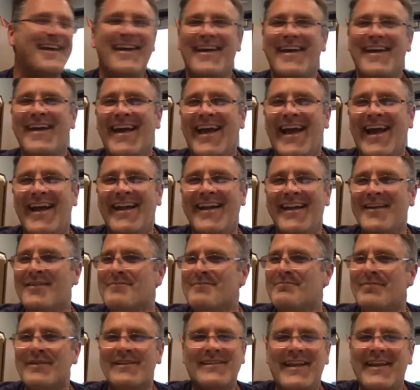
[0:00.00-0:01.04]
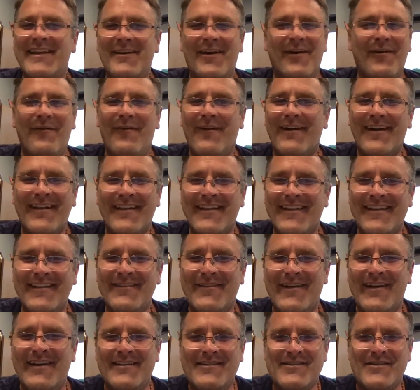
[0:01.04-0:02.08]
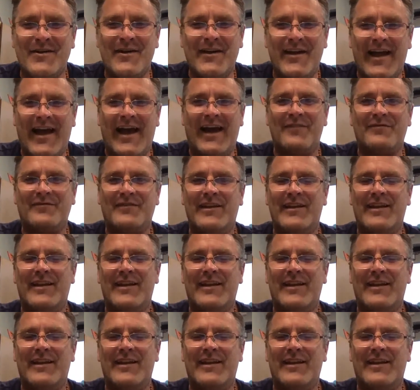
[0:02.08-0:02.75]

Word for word: and but they don't want to I mean so you have,